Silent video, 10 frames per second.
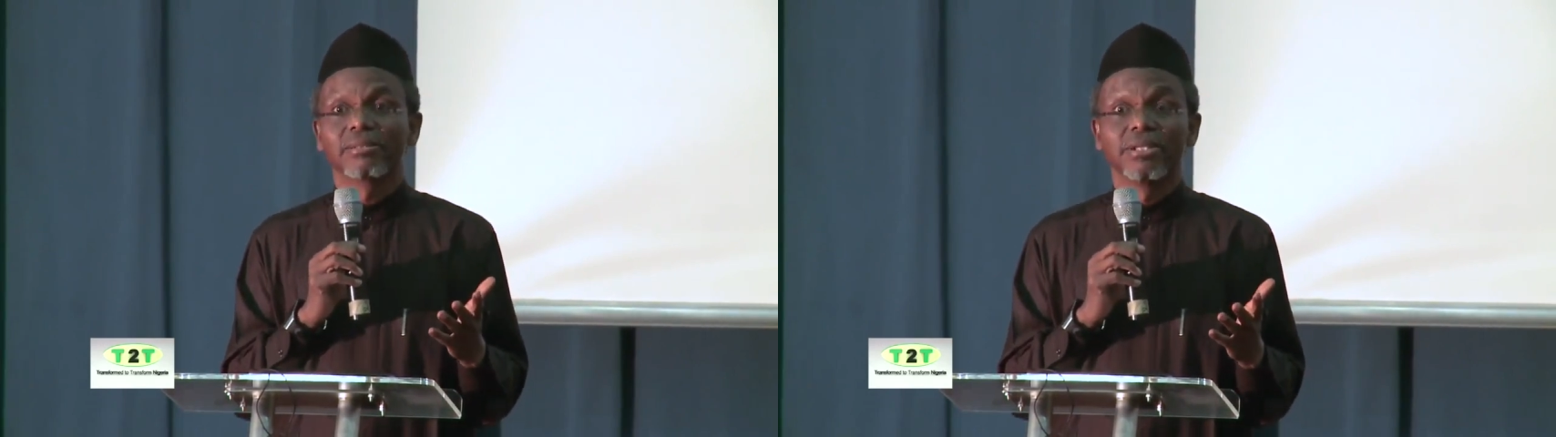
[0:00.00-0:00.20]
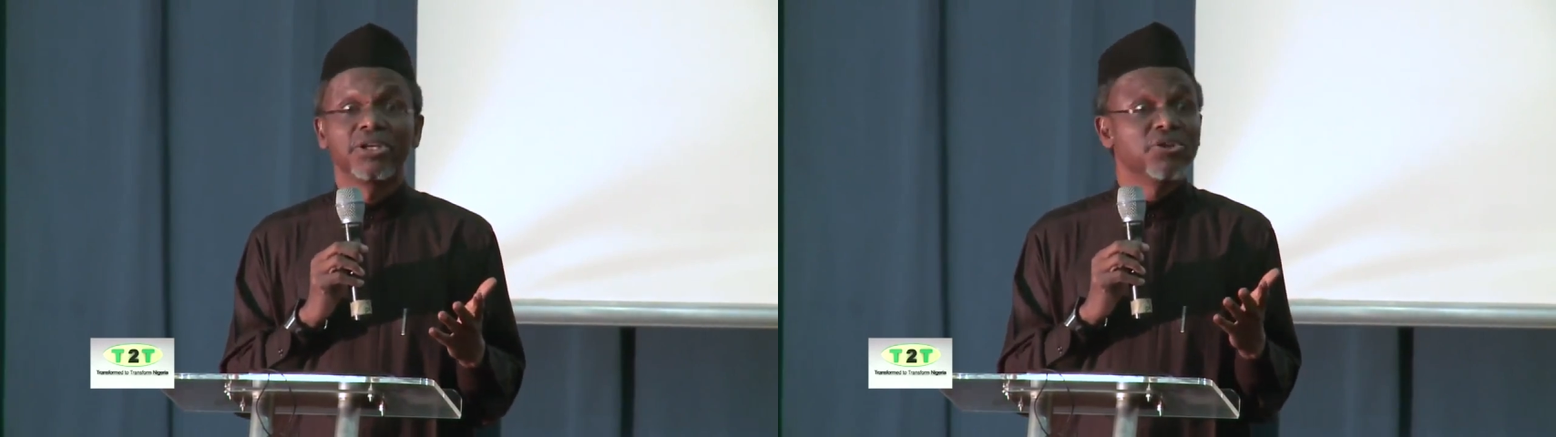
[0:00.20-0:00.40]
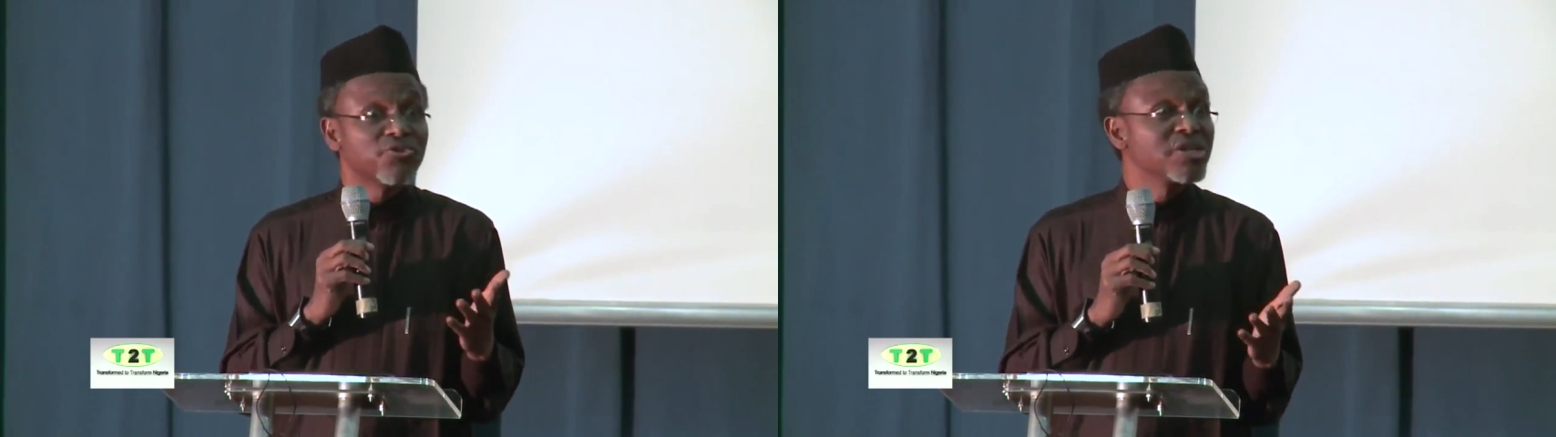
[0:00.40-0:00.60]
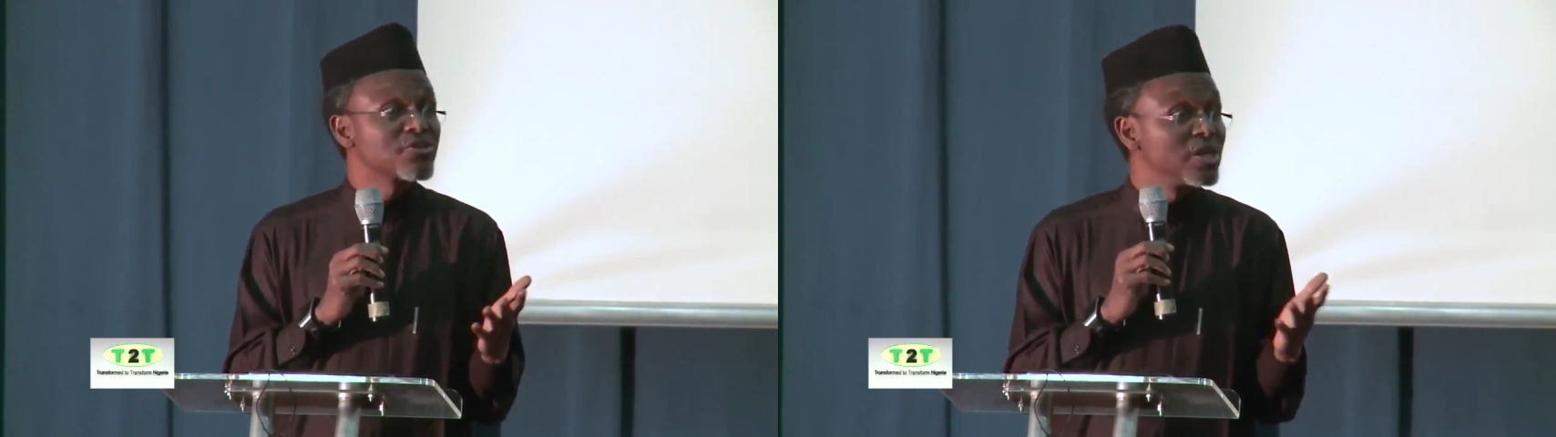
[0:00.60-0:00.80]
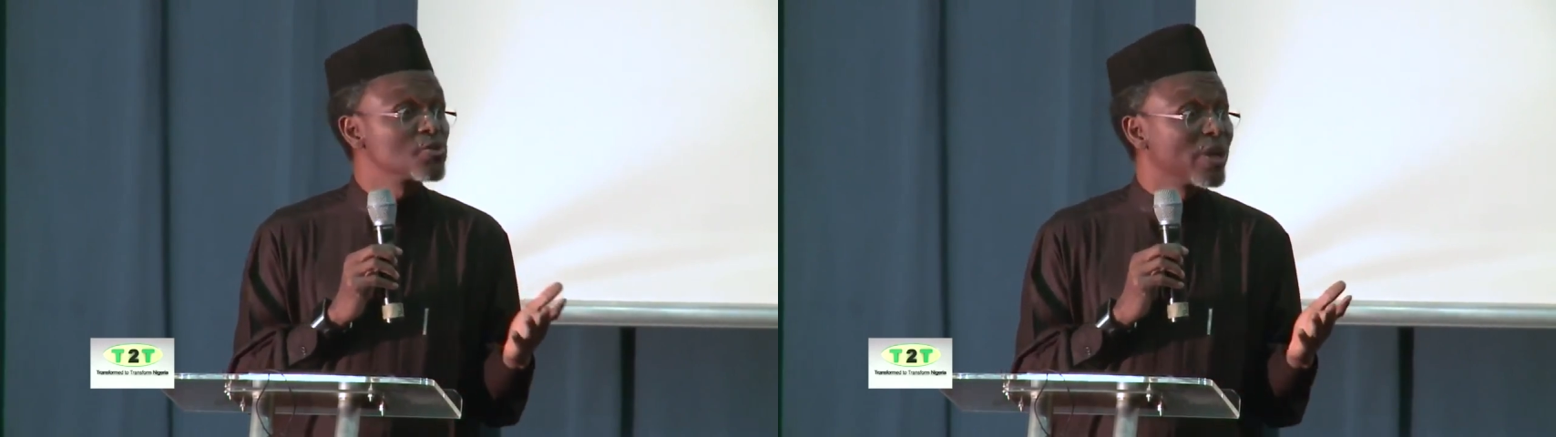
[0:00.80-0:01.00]
The
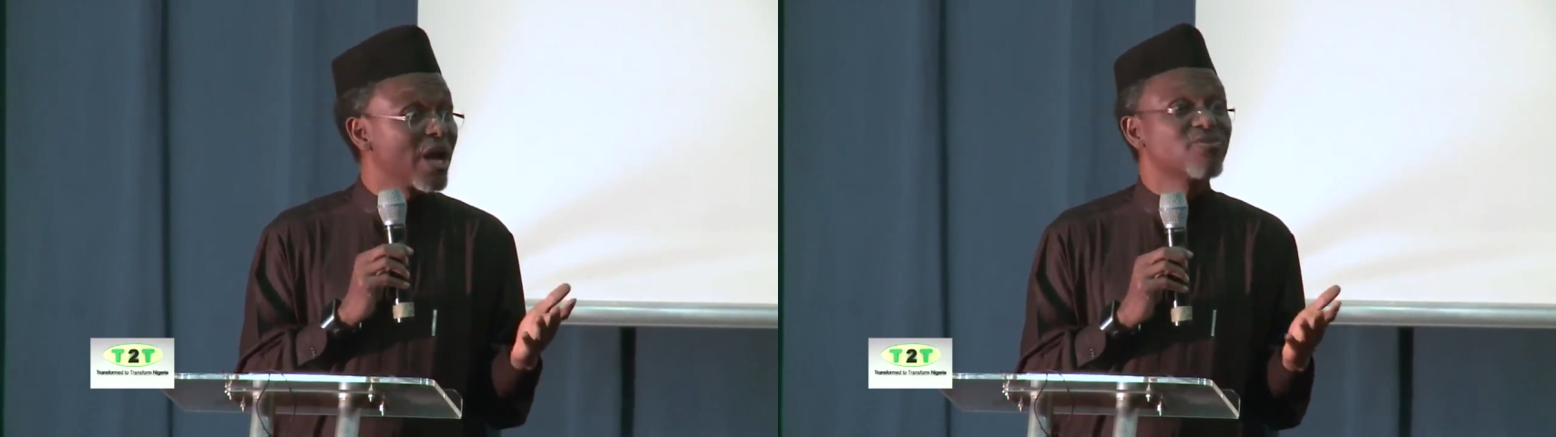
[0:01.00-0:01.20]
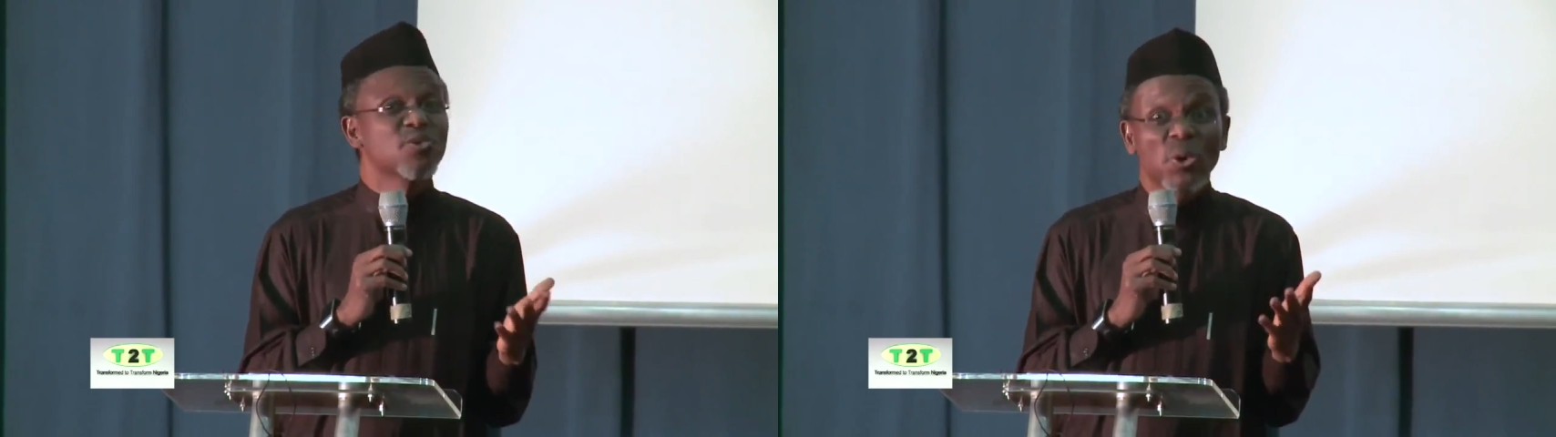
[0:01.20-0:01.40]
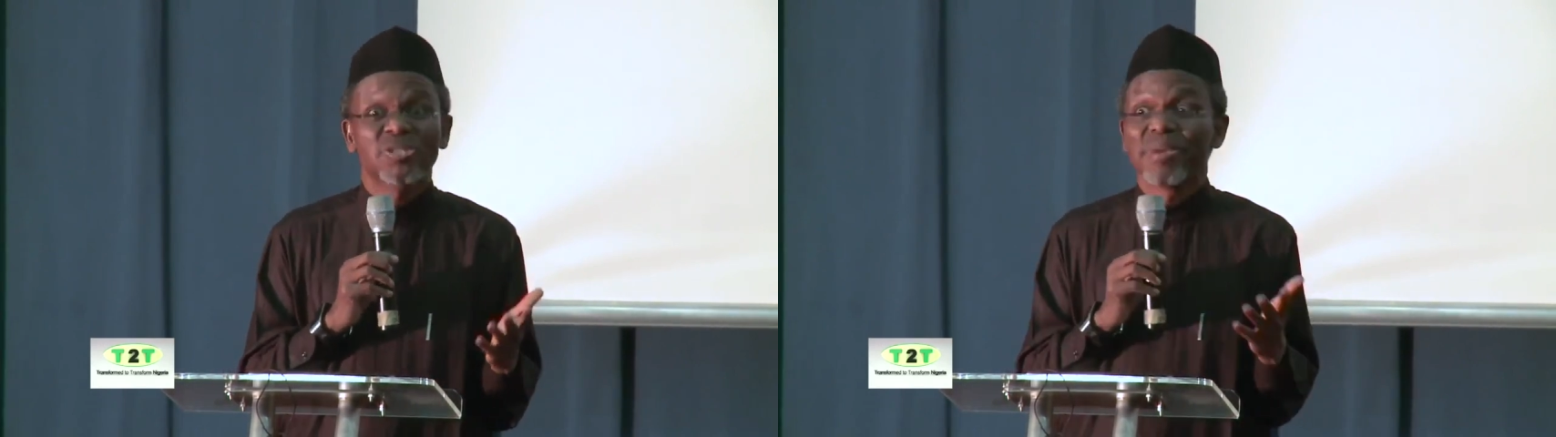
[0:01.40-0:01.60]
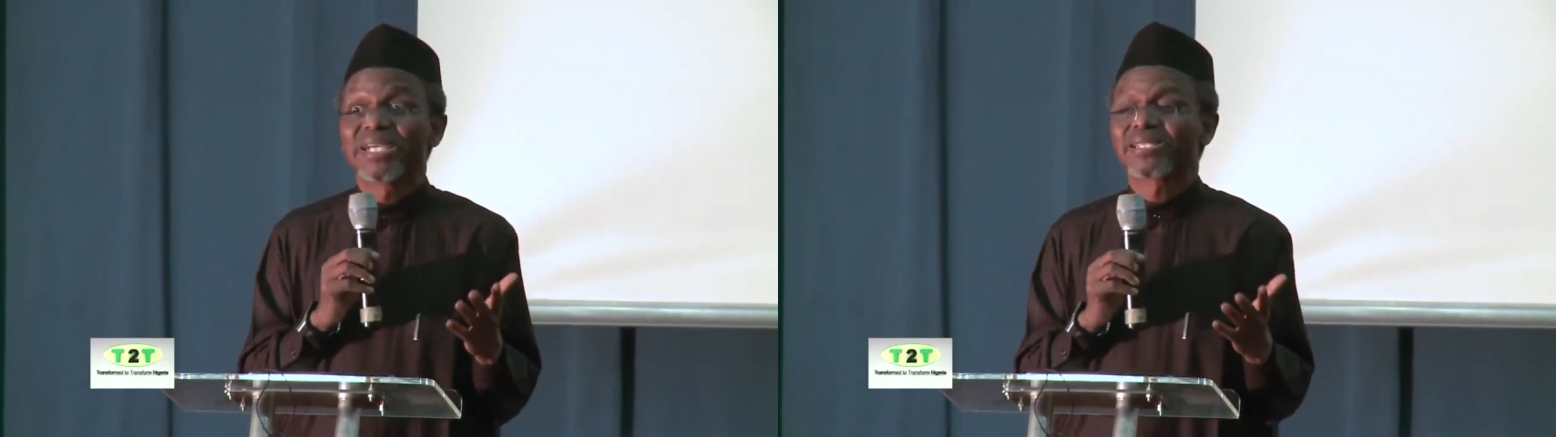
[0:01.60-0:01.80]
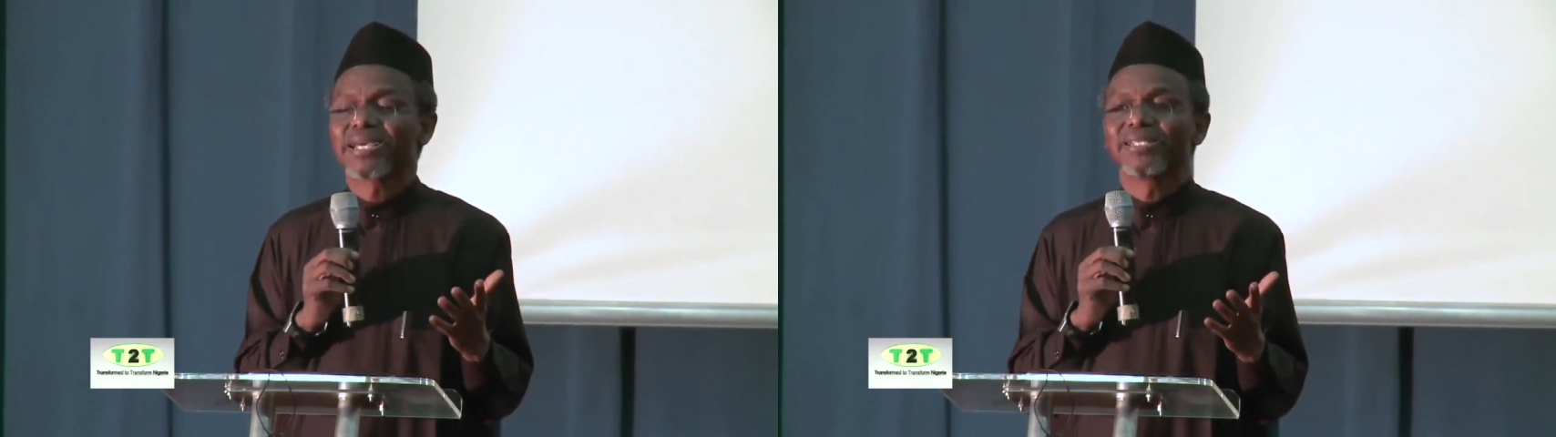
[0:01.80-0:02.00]
interest rates we have don't
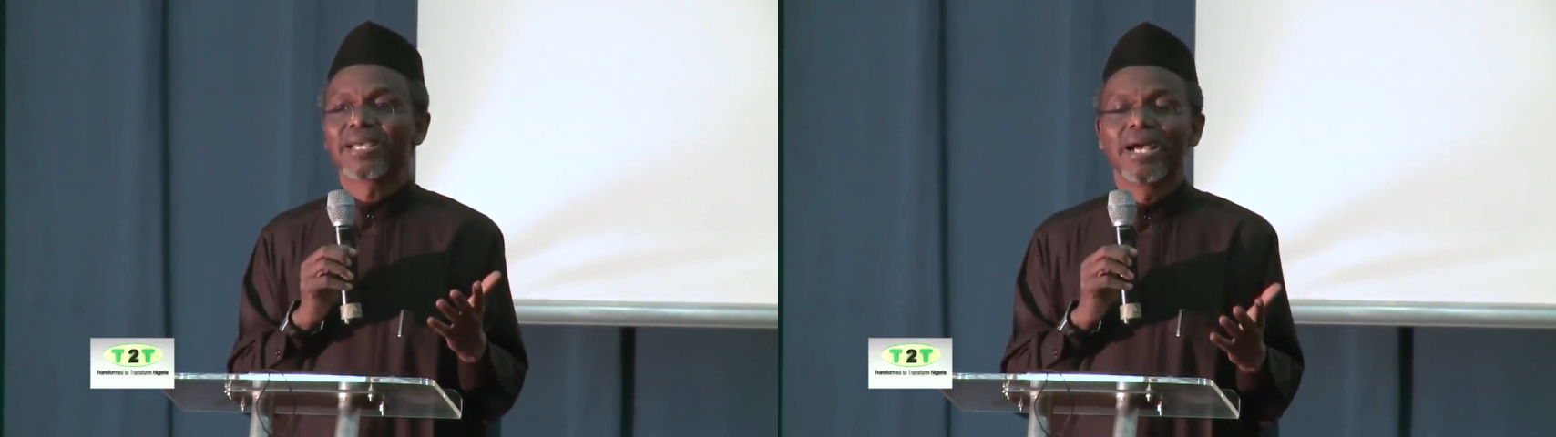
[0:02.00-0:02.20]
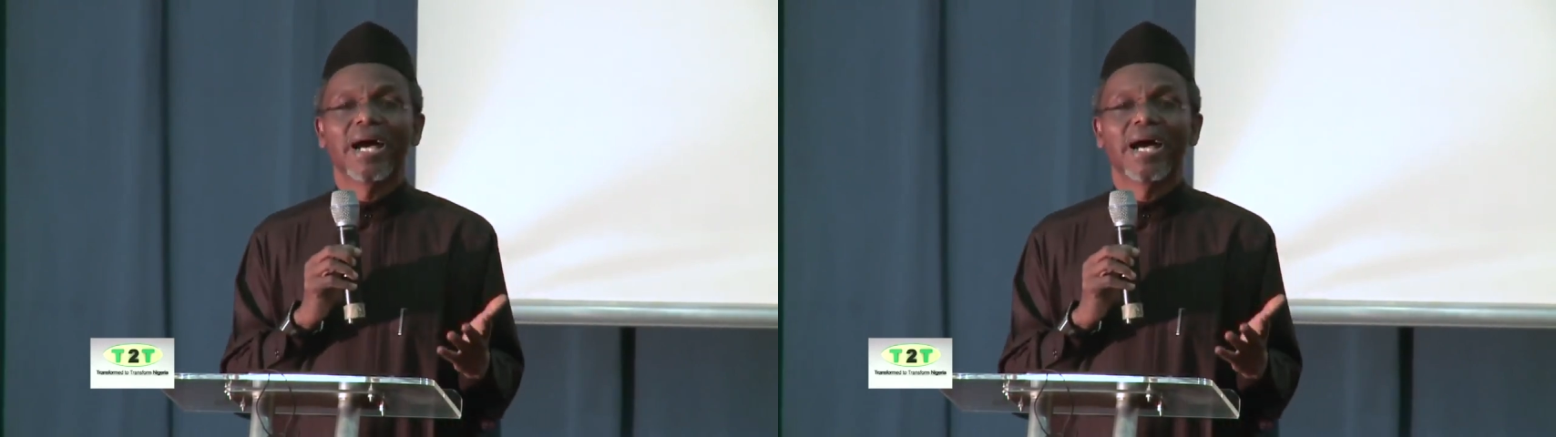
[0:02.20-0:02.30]
make sense,